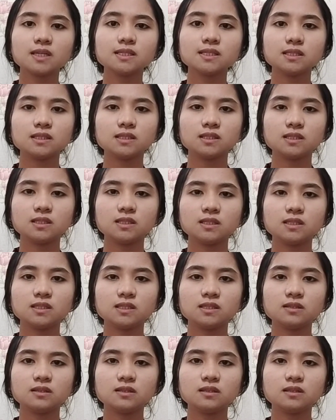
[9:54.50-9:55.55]

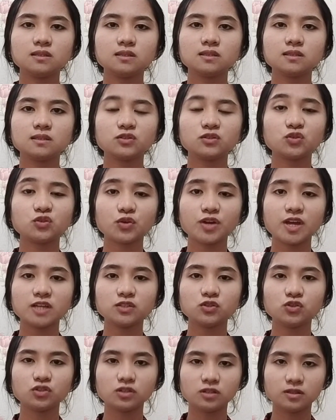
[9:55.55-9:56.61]
a
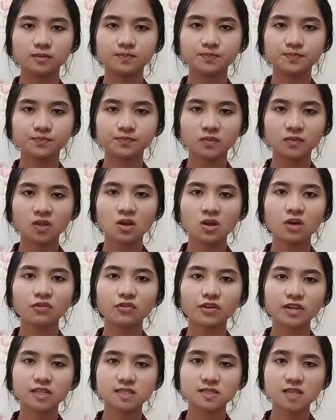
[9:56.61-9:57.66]
triangle. For
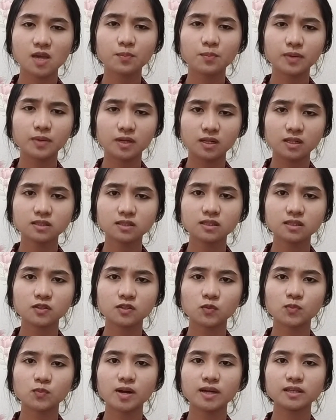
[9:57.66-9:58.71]
example,
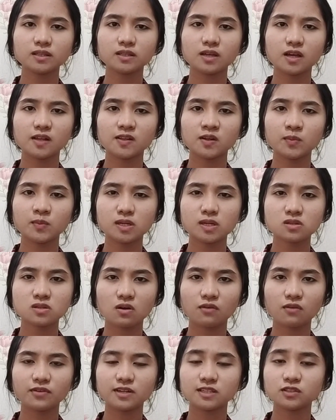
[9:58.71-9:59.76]
determine the elements
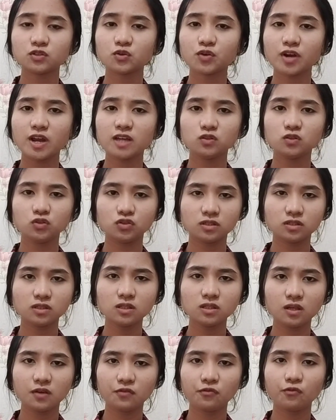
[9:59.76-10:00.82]
of a
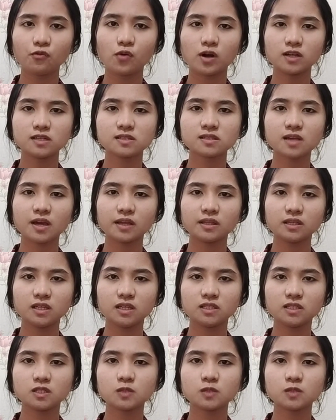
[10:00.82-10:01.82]
triangle if one side is